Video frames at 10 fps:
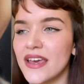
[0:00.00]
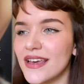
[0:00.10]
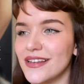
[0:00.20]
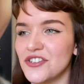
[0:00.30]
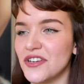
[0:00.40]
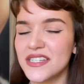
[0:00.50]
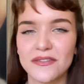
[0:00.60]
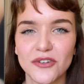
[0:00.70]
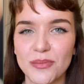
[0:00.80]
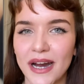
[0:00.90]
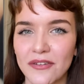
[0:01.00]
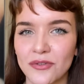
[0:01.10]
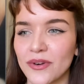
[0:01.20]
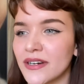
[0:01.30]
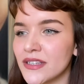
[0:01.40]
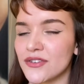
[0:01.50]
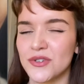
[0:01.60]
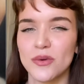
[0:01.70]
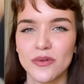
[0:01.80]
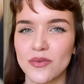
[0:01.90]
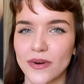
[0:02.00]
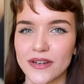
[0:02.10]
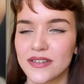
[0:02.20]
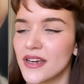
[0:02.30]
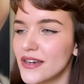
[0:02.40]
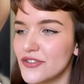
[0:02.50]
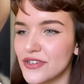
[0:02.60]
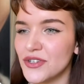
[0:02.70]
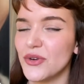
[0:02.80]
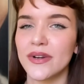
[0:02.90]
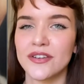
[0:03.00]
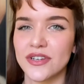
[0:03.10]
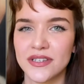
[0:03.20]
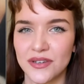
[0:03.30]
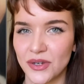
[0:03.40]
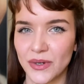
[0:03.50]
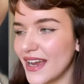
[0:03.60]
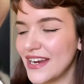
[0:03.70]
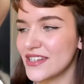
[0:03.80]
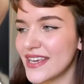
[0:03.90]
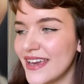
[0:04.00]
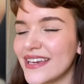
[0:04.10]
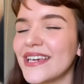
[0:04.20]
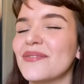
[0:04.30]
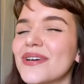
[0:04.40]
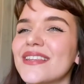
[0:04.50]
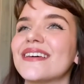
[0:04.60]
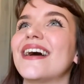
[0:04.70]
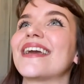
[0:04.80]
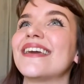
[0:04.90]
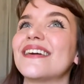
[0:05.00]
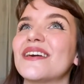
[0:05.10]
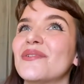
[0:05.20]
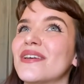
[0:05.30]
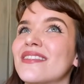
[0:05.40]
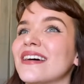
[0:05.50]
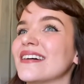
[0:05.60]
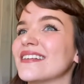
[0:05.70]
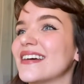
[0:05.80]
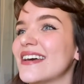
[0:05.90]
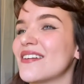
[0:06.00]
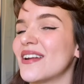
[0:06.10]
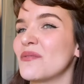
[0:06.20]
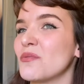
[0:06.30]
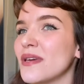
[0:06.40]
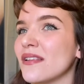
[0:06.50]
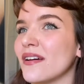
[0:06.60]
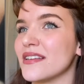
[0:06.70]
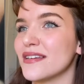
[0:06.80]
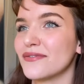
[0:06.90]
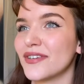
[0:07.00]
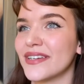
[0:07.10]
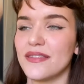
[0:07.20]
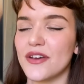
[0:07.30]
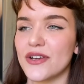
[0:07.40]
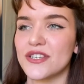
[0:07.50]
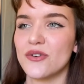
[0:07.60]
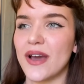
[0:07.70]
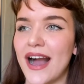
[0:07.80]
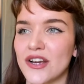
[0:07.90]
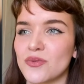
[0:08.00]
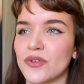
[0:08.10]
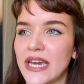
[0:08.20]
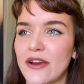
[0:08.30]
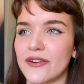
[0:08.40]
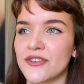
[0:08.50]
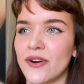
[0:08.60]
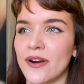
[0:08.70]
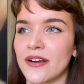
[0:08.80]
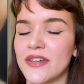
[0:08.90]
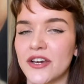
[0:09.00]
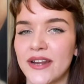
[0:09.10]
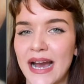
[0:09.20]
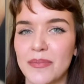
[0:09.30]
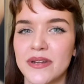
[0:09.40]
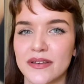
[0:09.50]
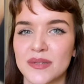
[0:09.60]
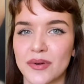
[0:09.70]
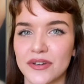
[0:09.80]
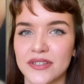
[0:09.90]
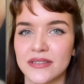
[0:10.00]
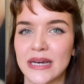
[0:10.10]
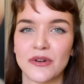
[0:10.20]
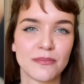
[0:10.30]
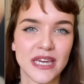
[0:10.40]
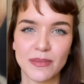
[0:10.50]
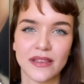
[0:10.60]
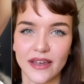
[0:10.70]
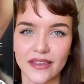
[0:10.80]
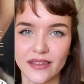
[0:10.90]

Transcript: And she doesn't feel bad for it. There's no remorse. She's doing it just to do it. I just can't get with it. I can't get with that. I thought it would be a lot different. There is no actual character arc that could happen to this person that would make me like